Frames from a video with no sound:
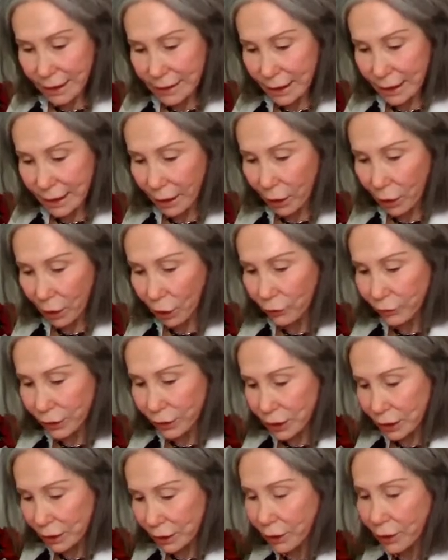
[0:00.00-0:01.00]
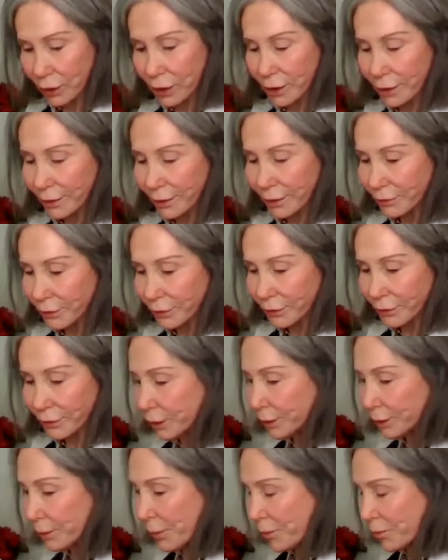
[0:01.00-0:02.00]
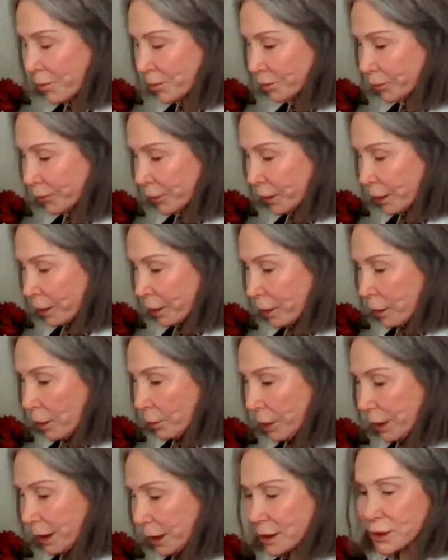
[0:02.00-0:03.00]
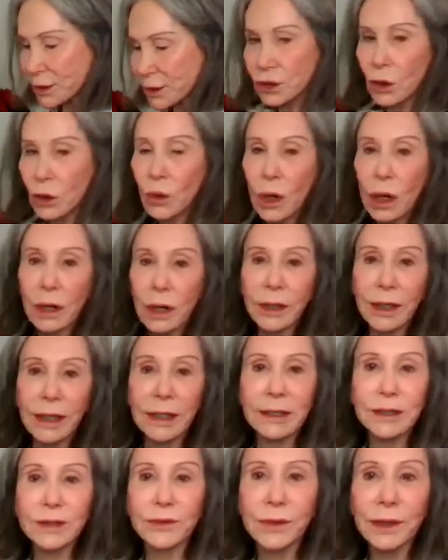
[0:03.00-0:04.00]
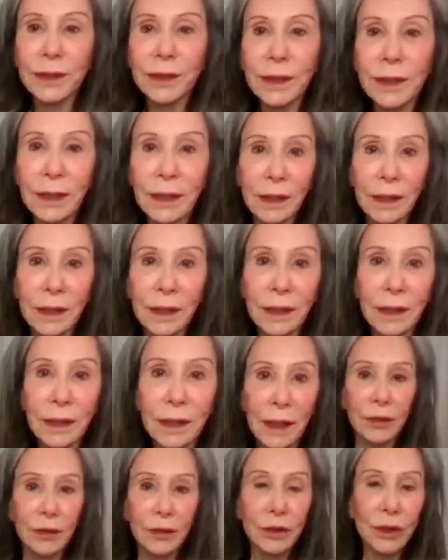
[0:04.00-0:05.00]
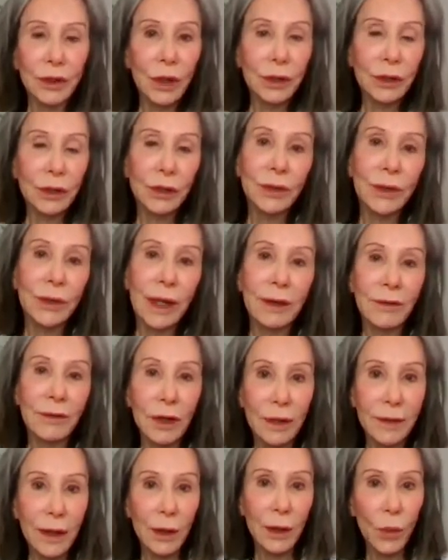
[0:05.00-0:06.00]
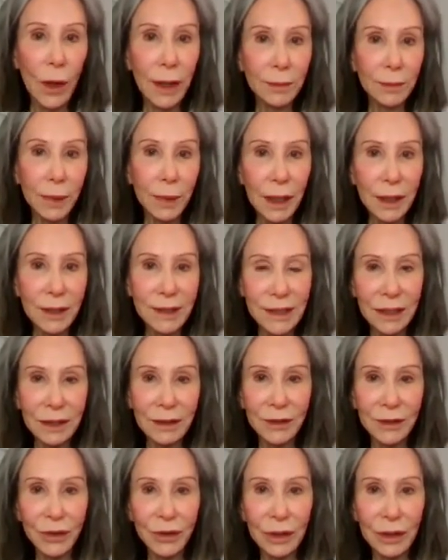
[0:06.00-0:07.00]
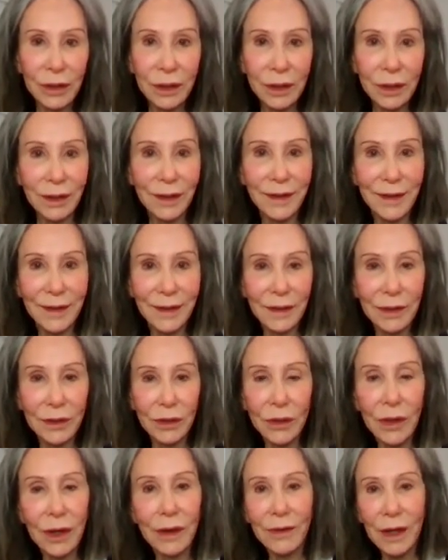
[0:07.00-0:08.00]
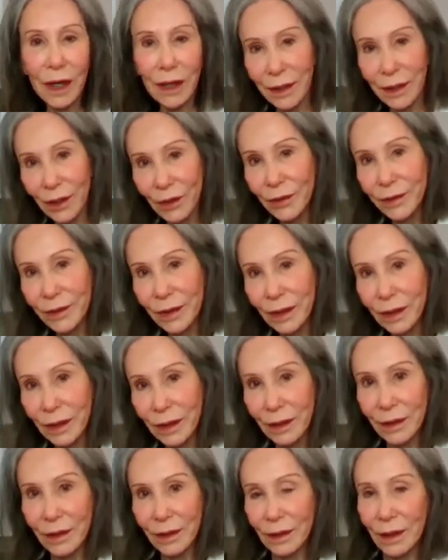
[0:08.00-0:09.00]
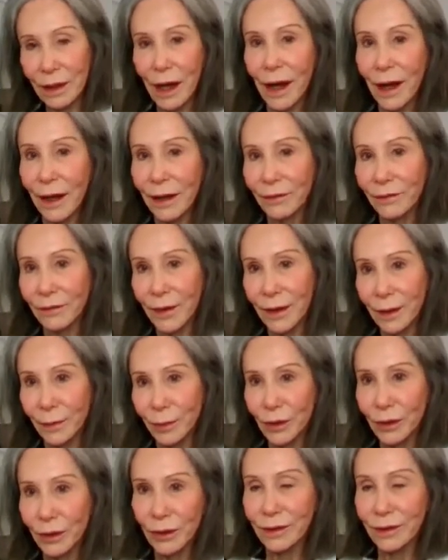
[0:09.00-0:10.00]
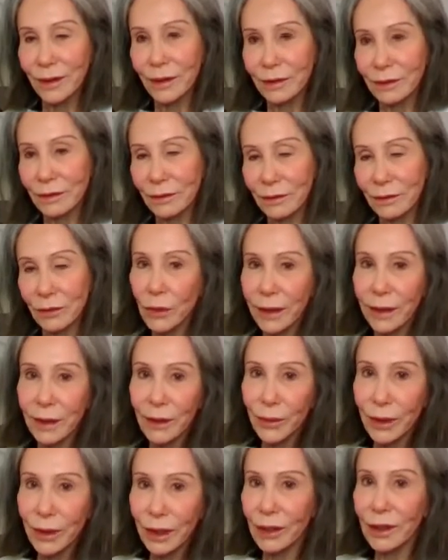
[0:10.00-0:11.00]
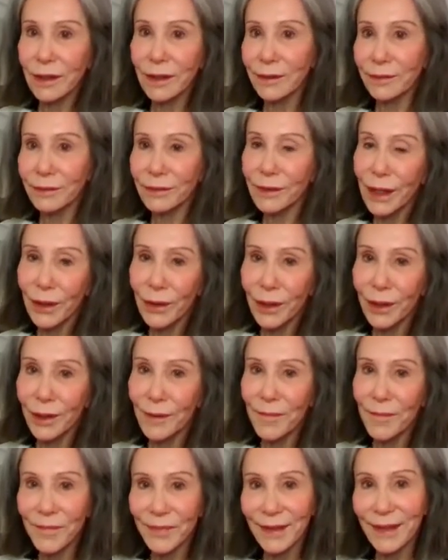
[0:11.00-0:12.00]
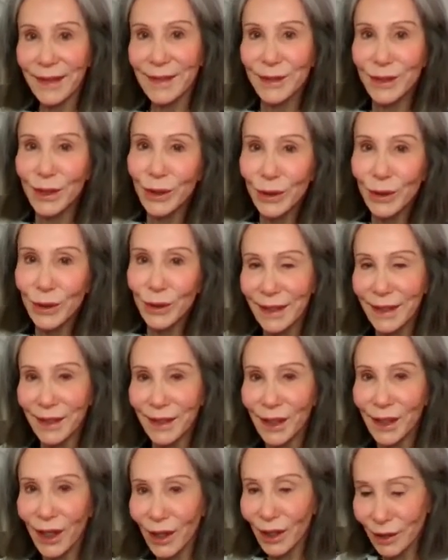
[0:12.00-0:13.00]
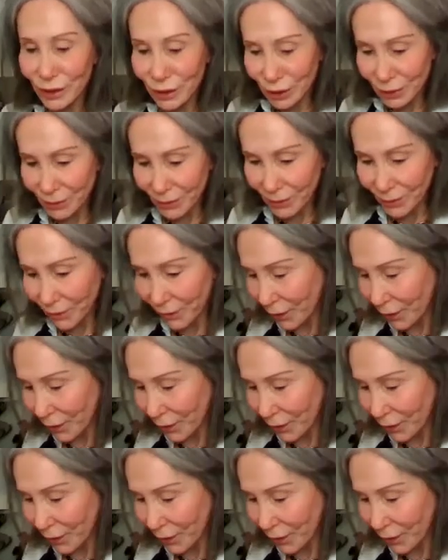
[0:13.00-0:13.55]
as I said, I overdid the cauliflower, but it's so hearty, it's filling, and you don't have all that white pasta under there. You have a healthy, high fiber, low calorie cauliflower, so you can indulge.